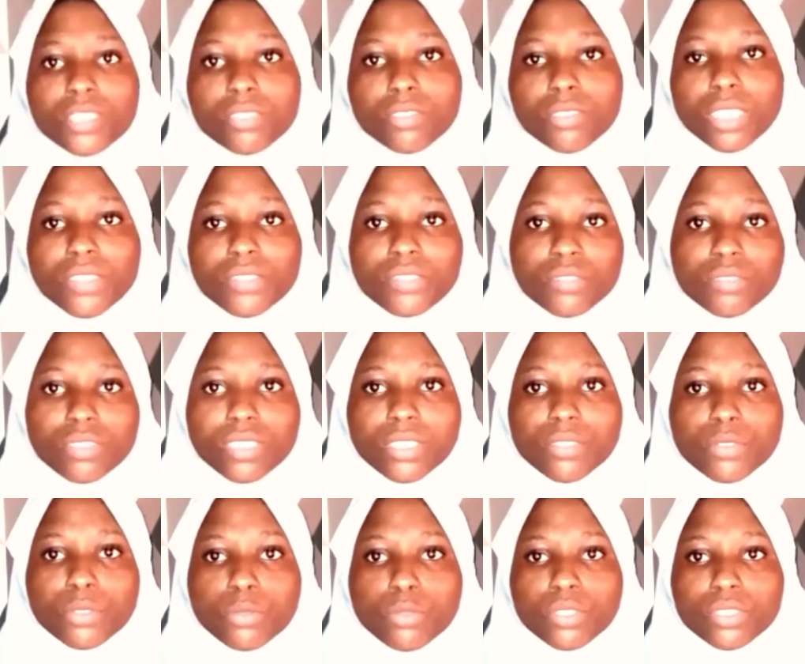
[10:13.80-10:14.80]
Good afternoon,
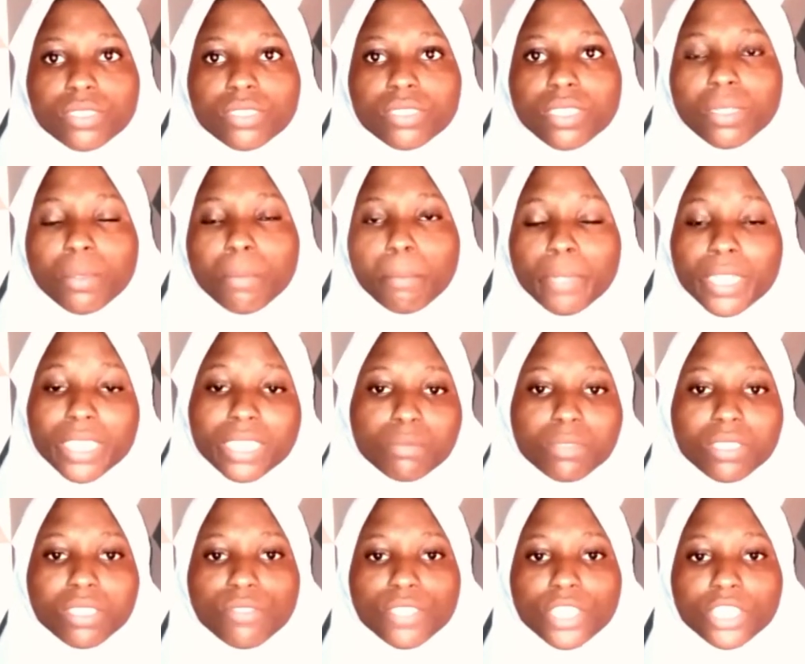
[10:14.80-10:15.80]
everyone. My name
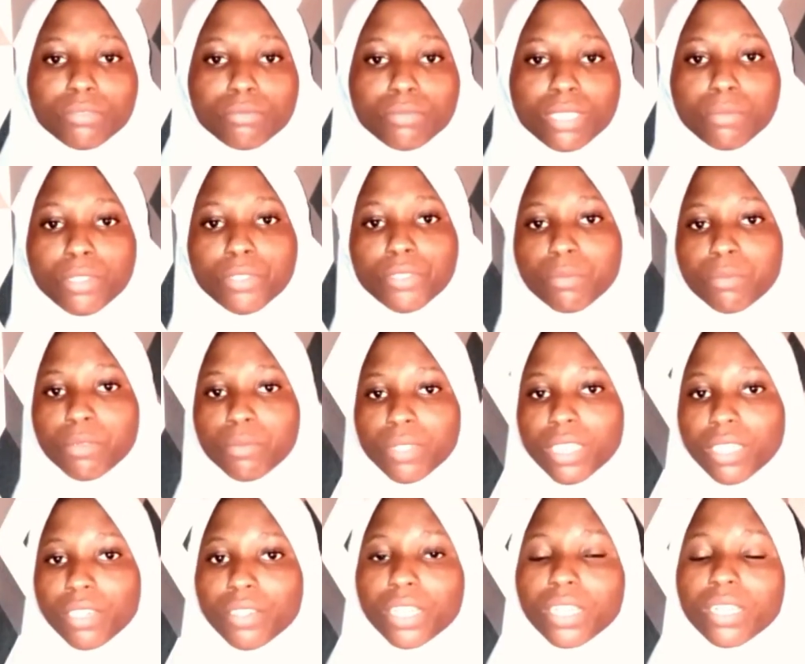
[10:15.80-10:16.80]
is Fashipe Miriam
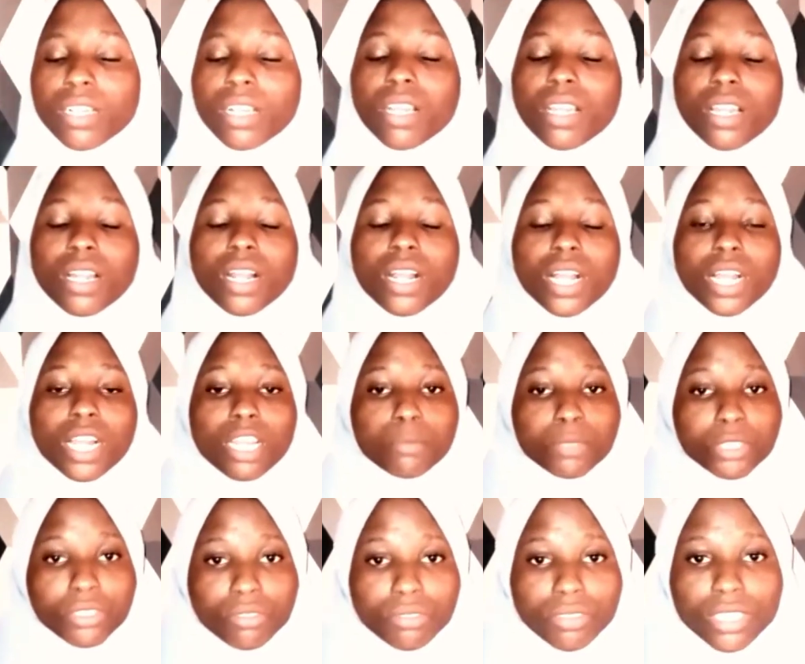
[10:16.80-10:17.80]
Mulara. I'm a
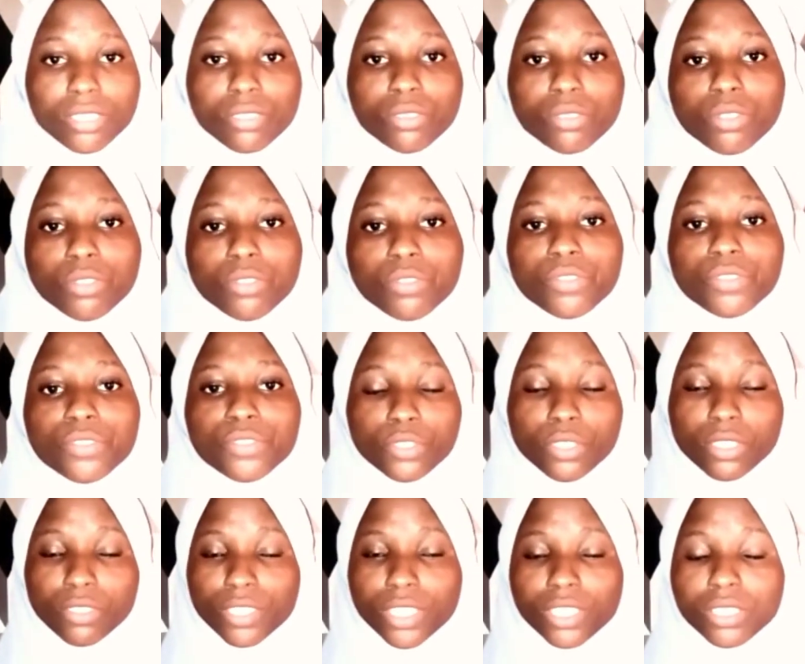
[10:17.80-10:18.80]
student of
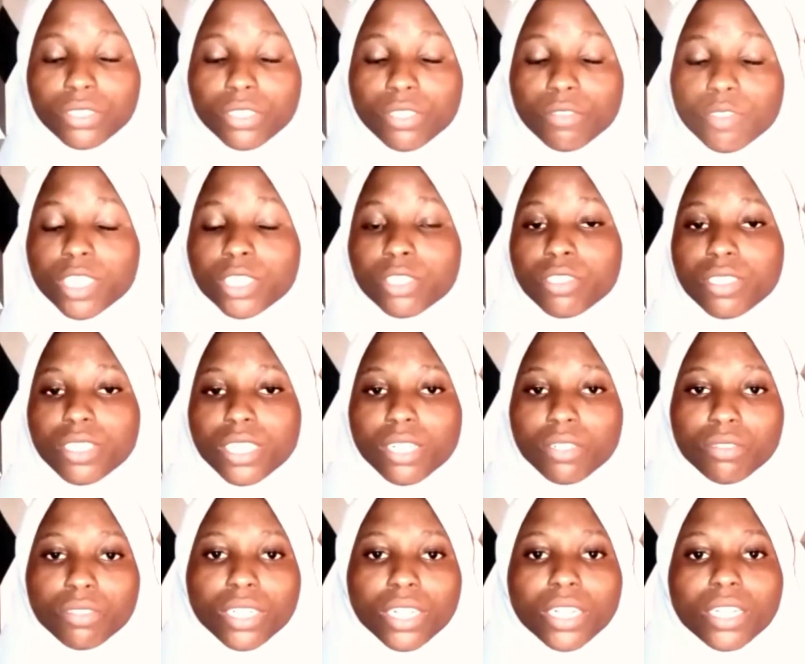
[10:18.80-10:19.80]
University of Lagos
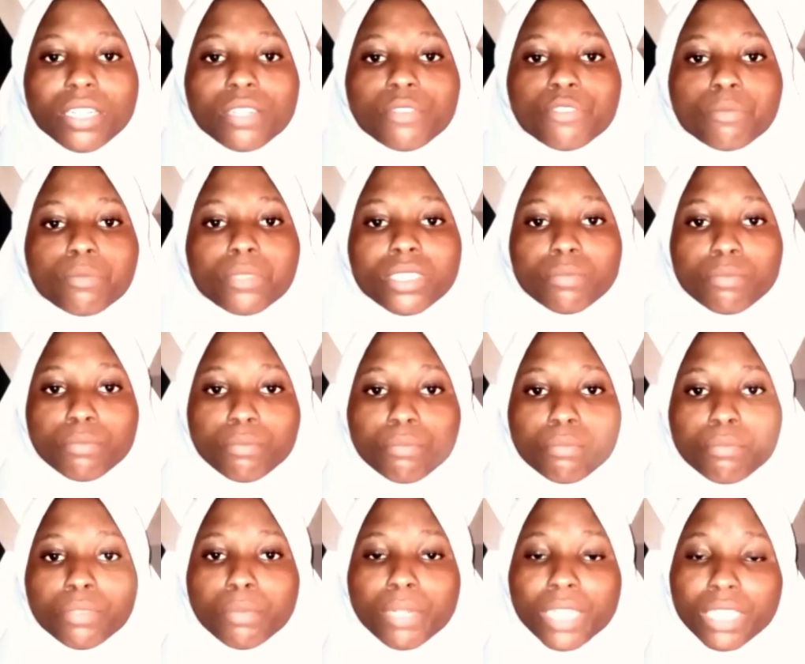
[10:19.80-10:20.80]
Akoka from the
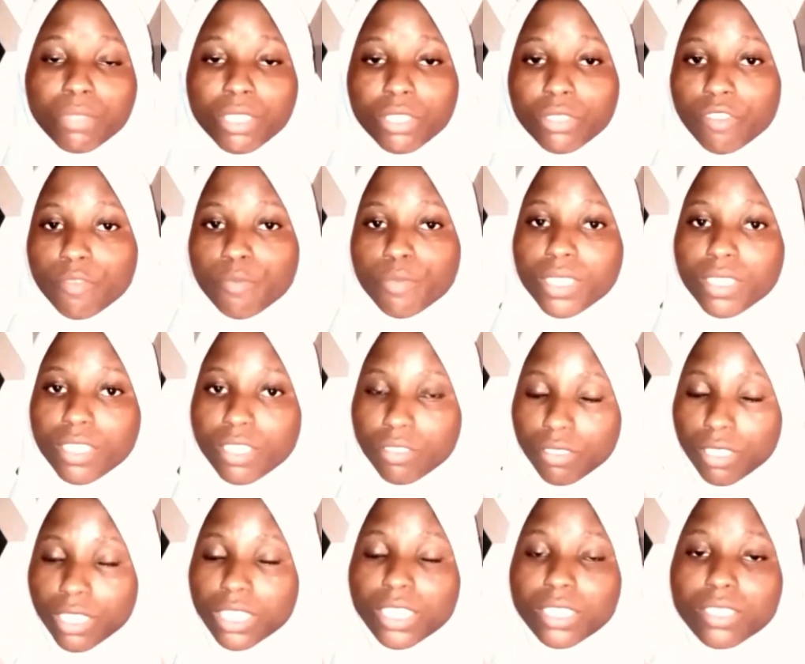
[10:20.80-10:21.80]
Department of Business
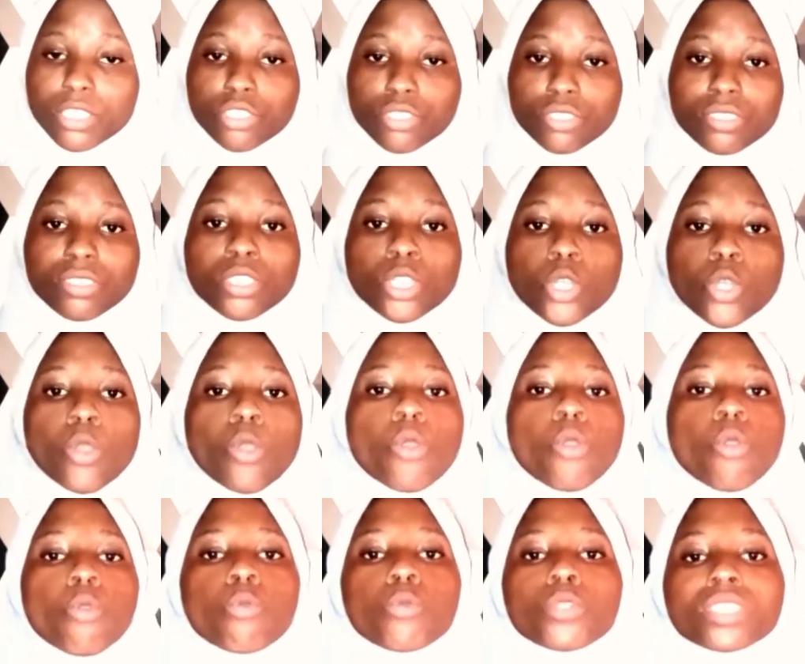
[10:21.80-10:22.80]
Organization
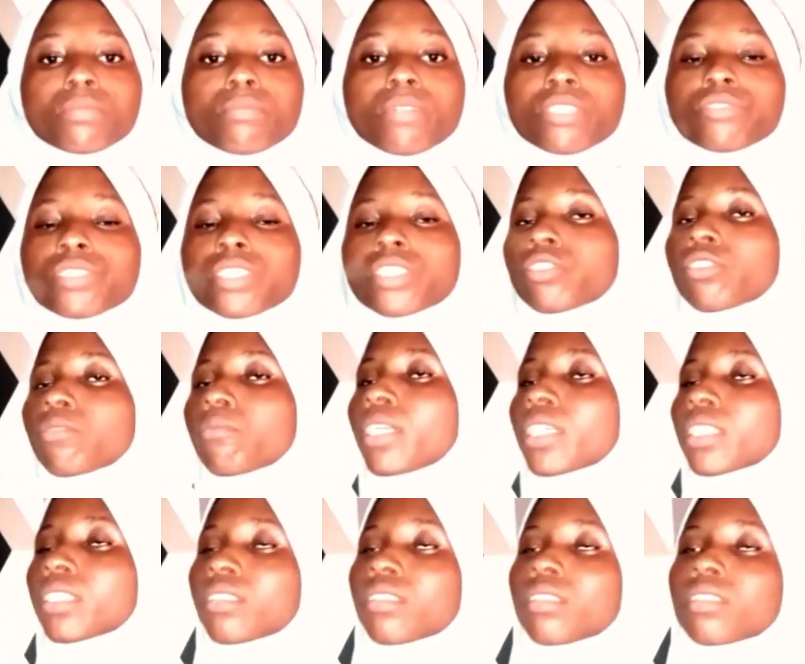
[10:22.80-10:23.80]
with matric number
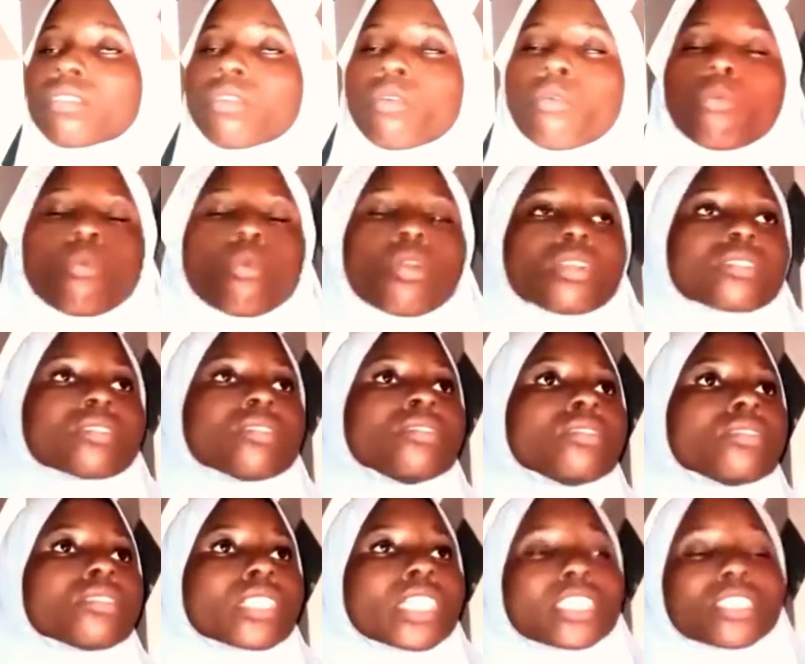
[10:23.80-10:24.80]

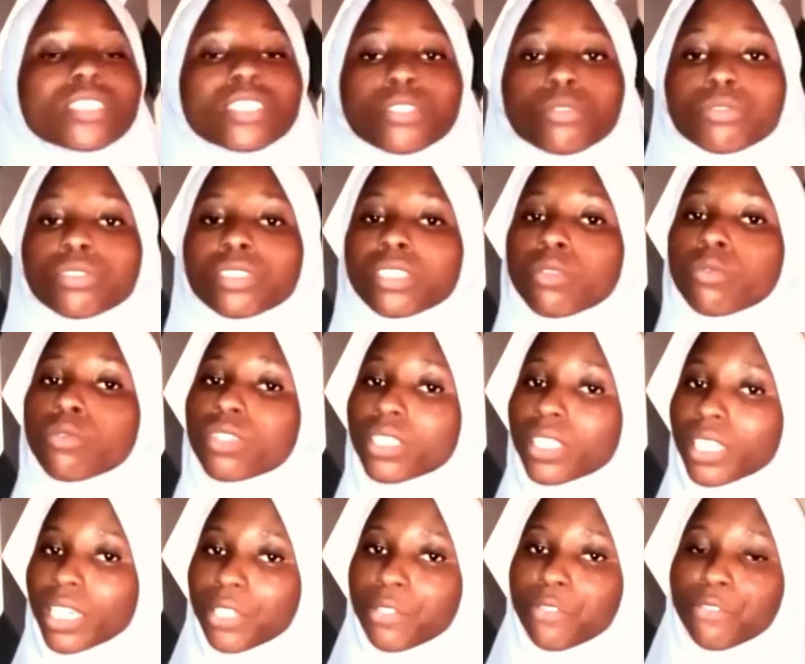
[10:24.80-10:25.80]

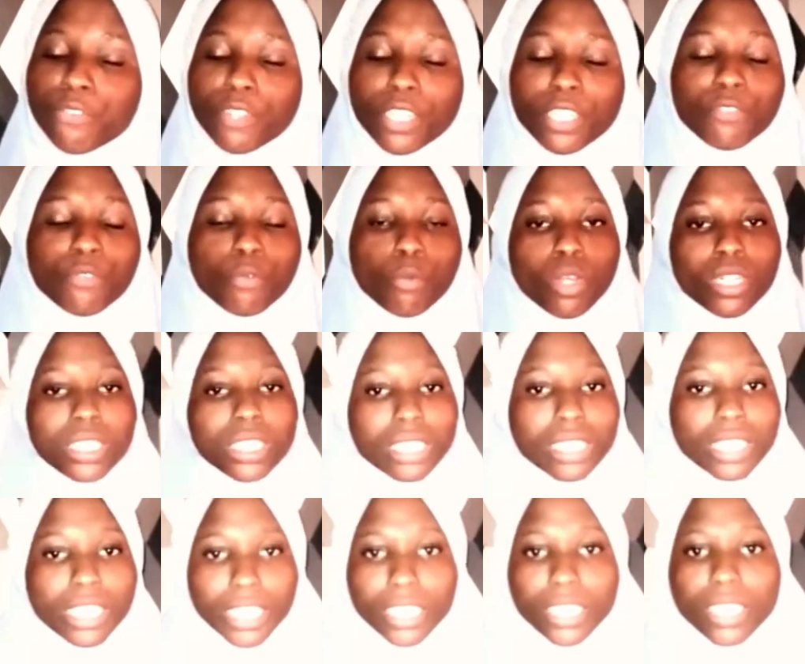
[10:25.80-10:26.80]

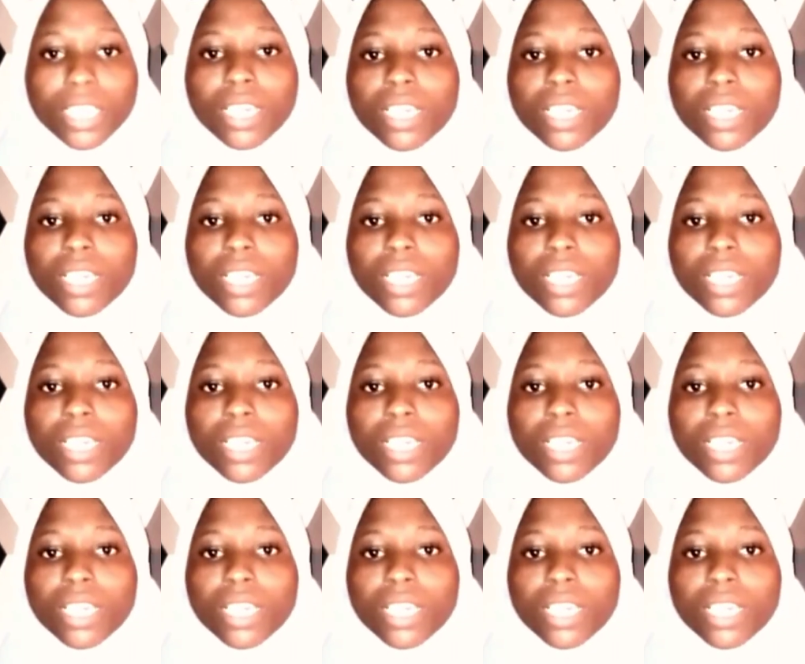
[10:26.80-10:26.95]
190319519.